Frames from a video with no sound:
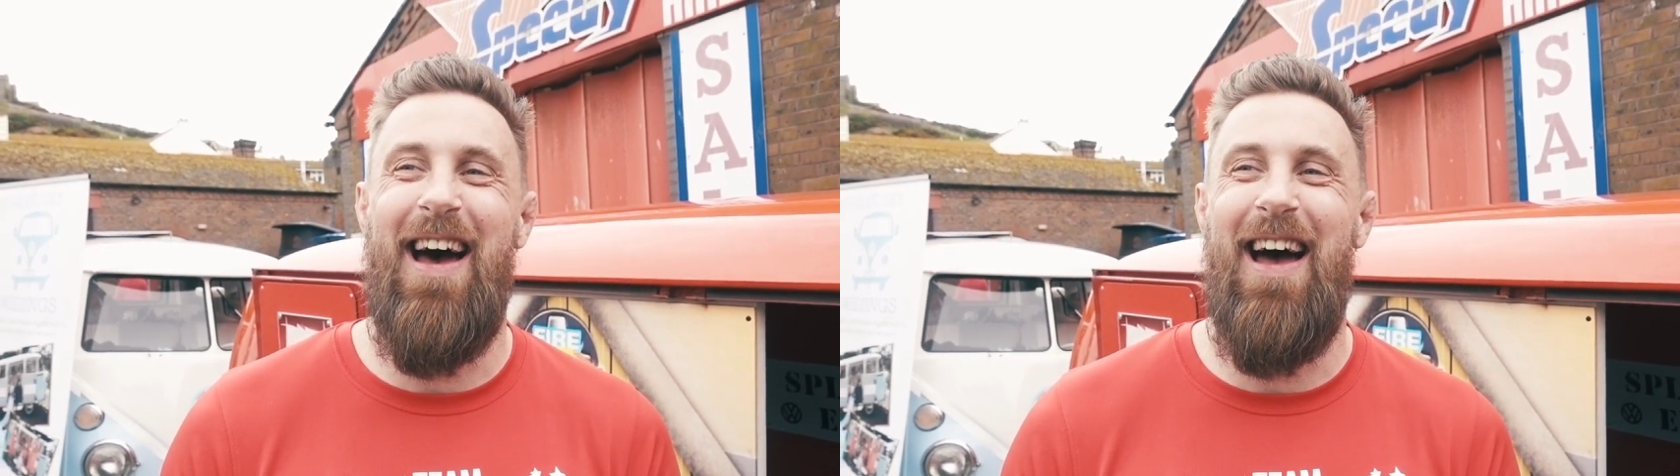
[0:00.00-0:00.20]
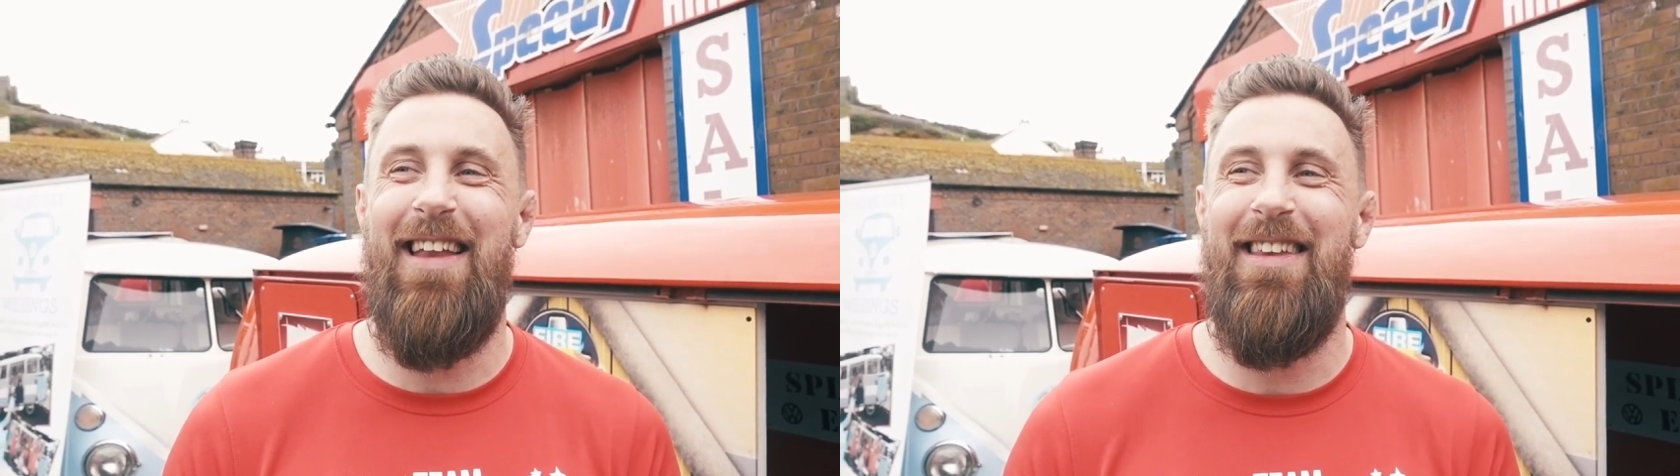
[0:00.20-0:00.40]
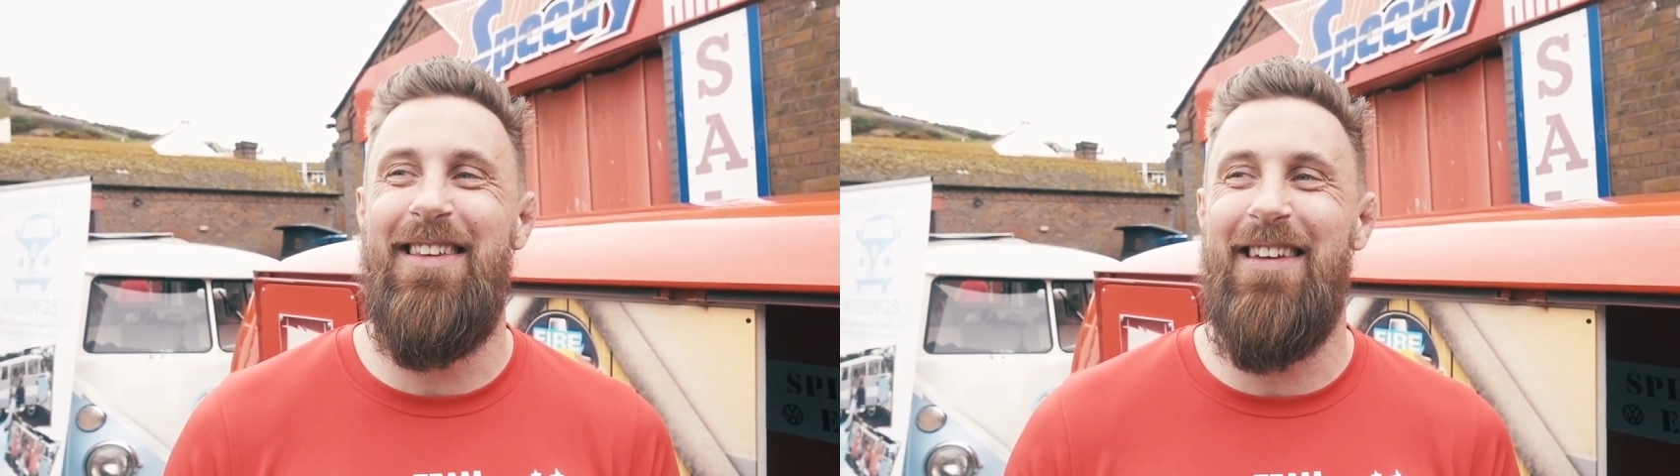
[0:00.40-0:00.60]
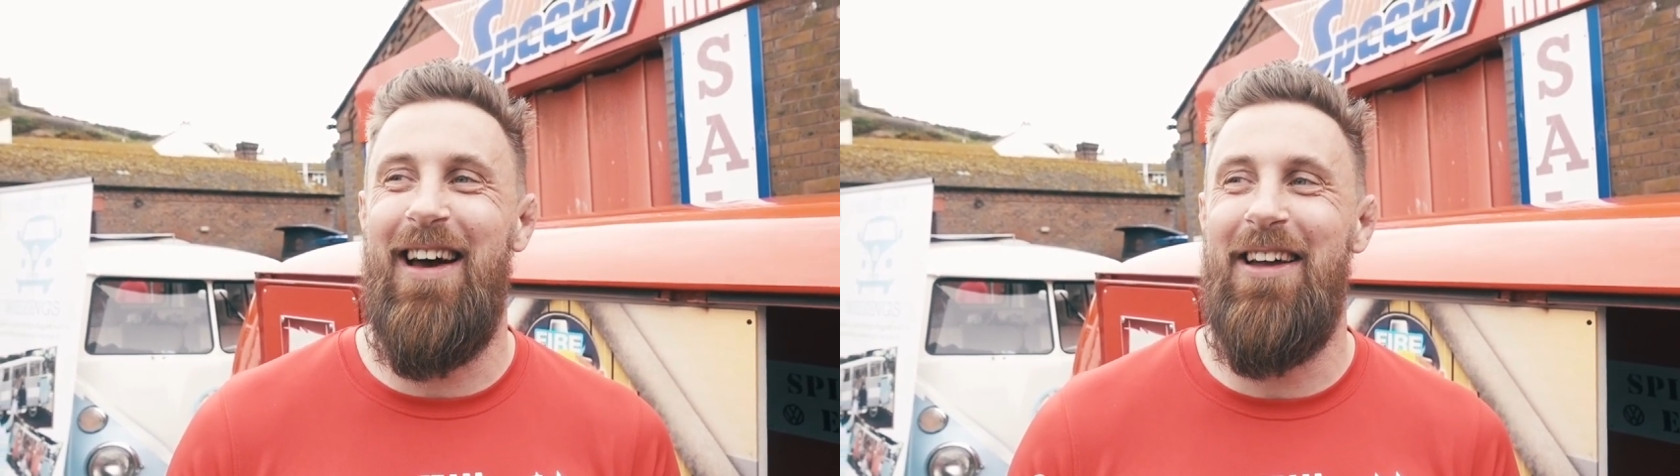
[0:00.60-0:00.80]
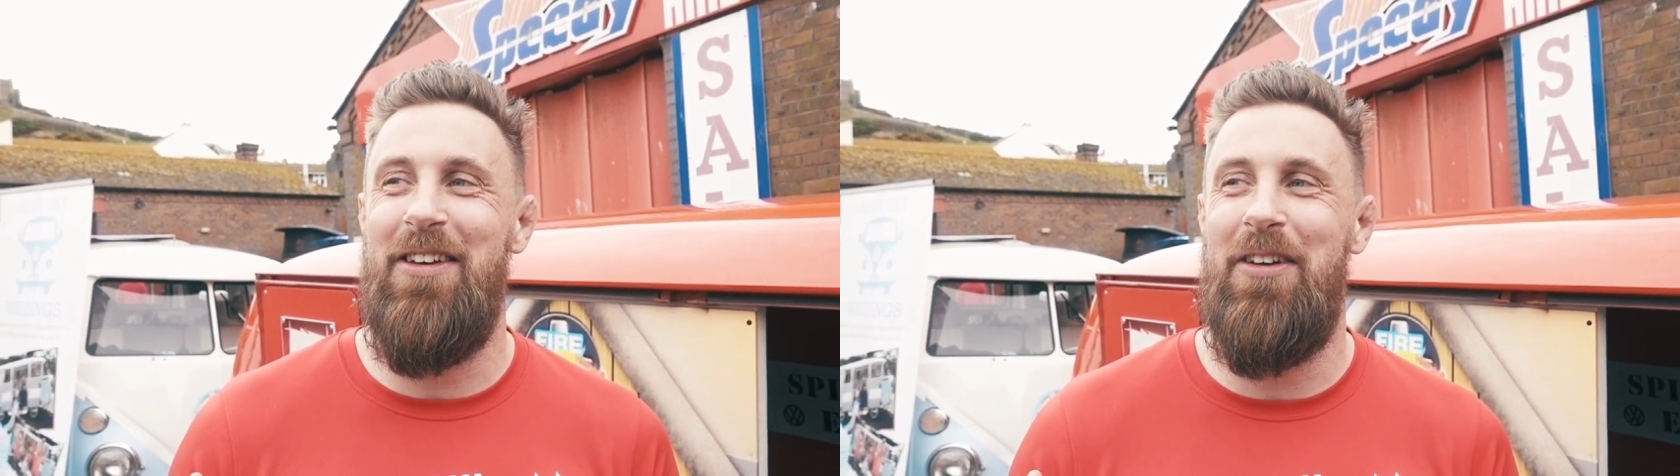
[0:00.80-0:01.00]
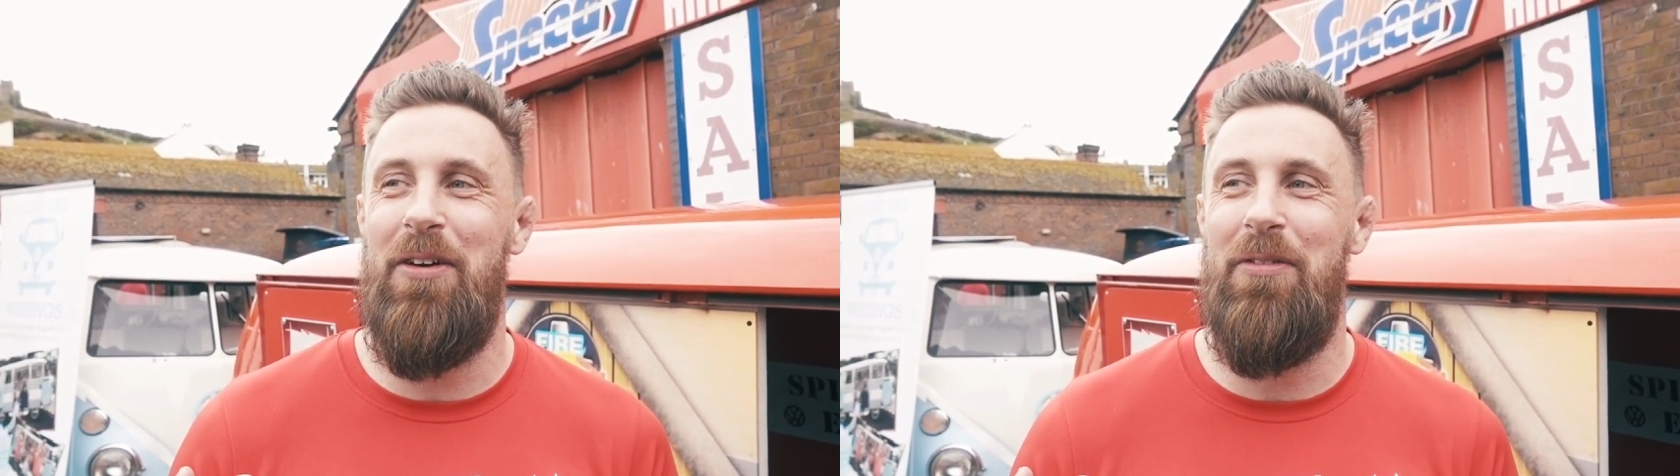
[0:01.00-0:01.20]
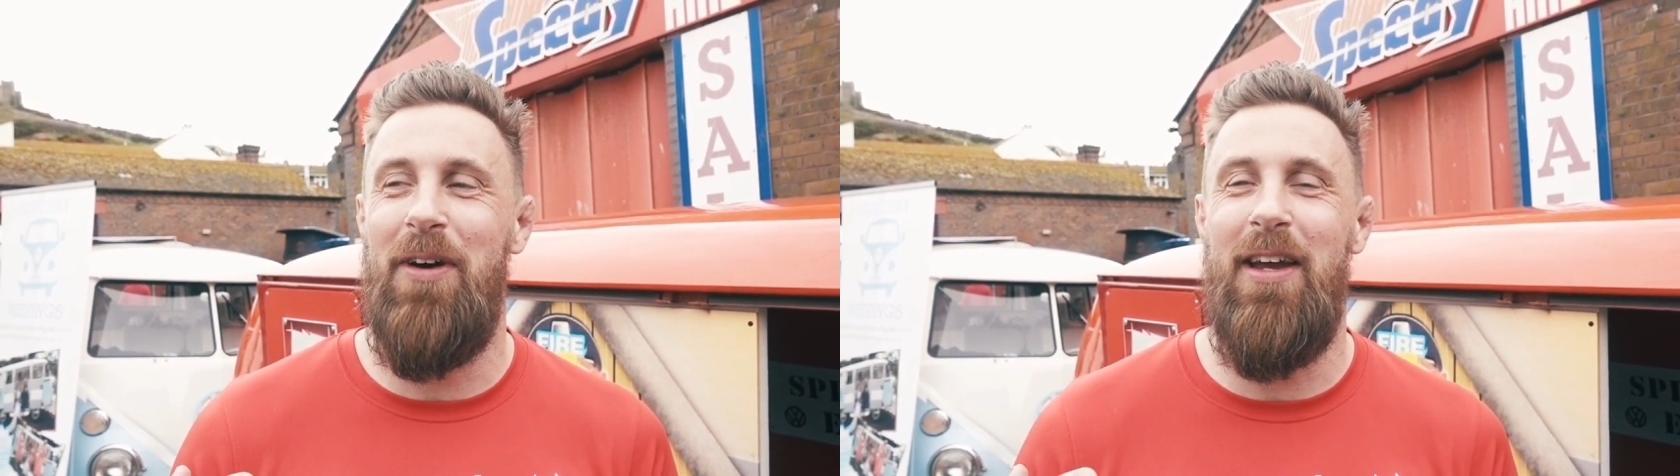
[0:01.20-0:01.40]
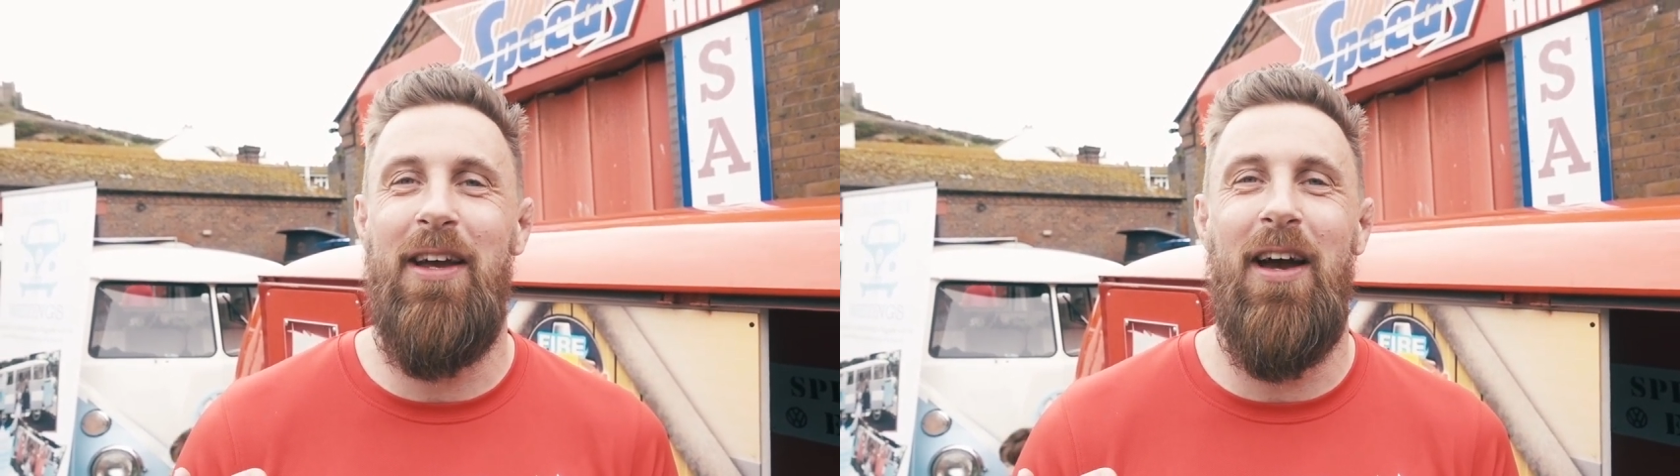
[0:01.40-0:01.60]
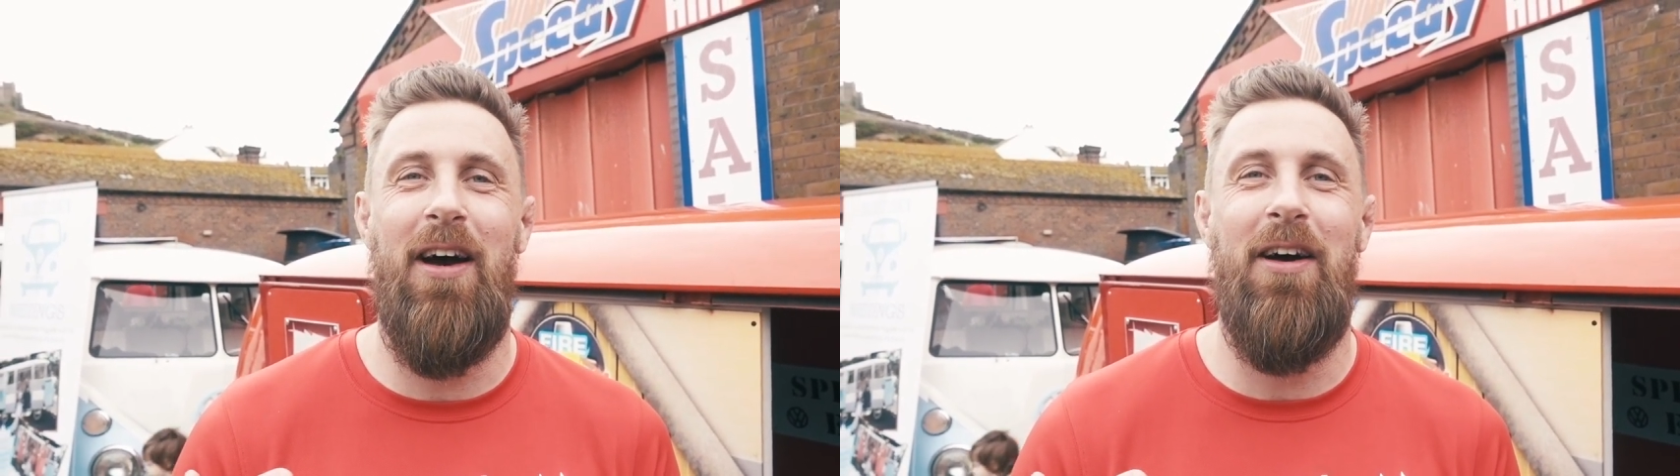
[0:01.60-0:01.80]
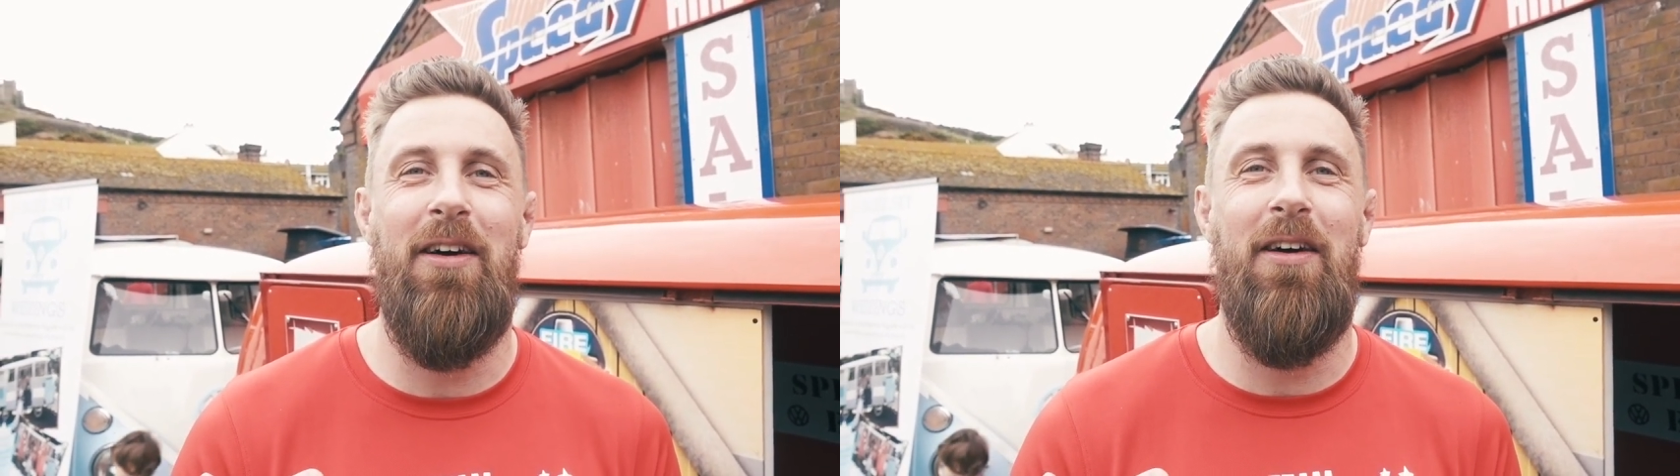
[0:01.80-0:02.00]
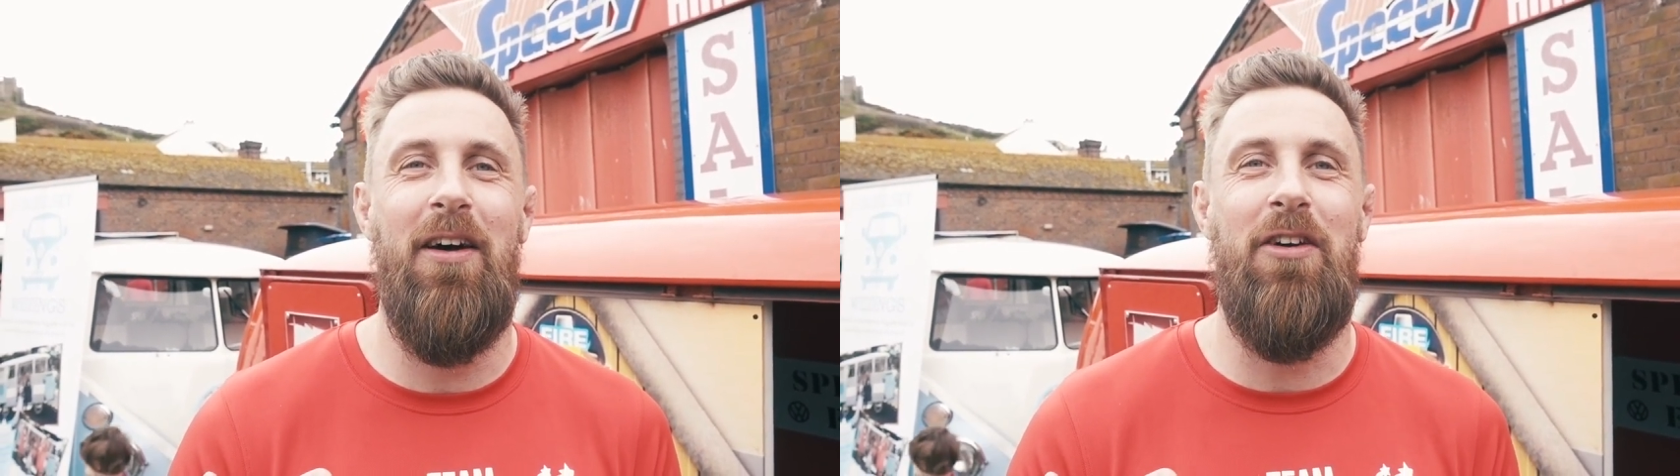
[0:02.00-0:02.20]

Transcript: and and we uh,